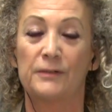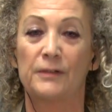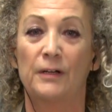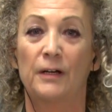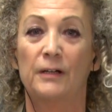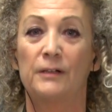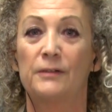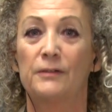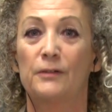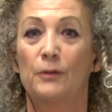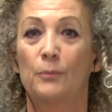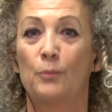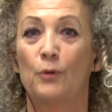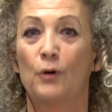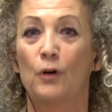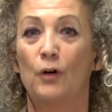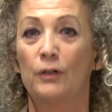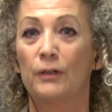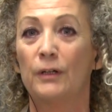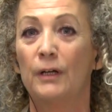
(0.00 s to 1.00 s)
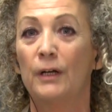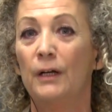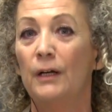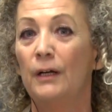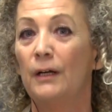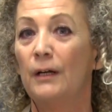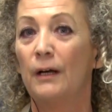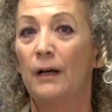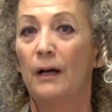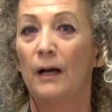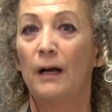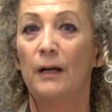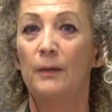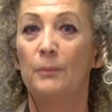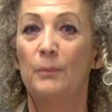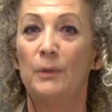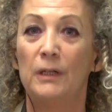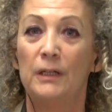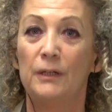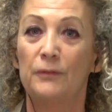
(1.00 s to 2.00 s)
sites abroad. I
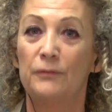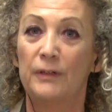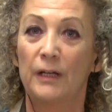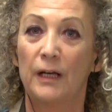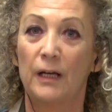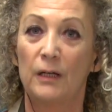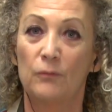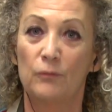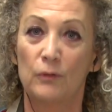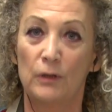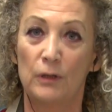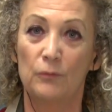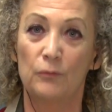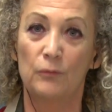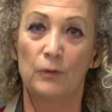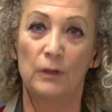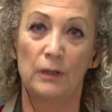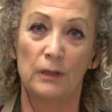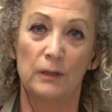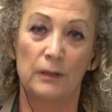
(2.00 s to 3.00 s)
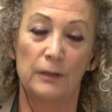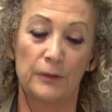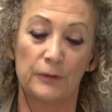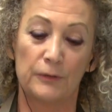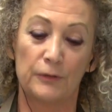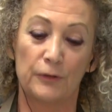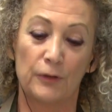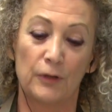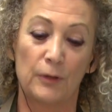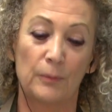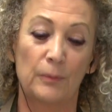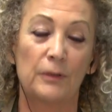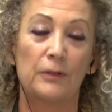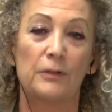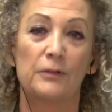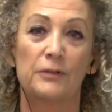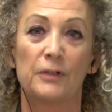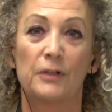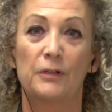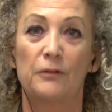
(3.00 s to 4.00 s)
believe Dan will talk about
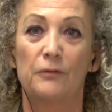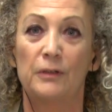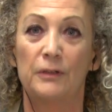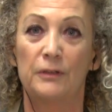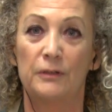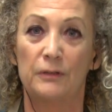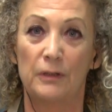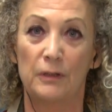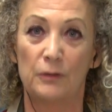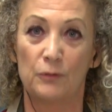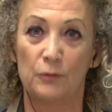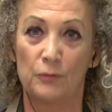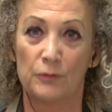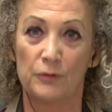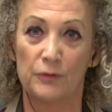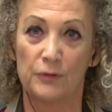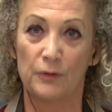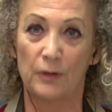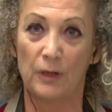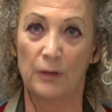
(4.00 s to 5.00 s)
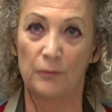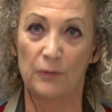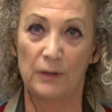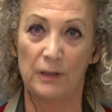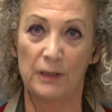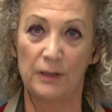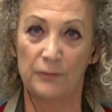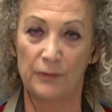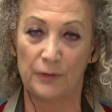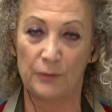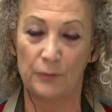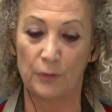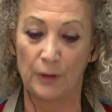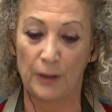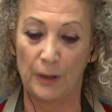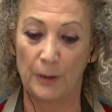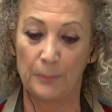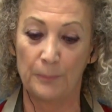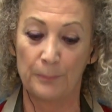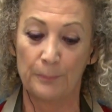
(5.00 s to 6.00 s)
the security issues, so I will leave it to
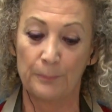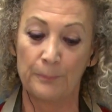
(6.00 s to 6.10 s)
him.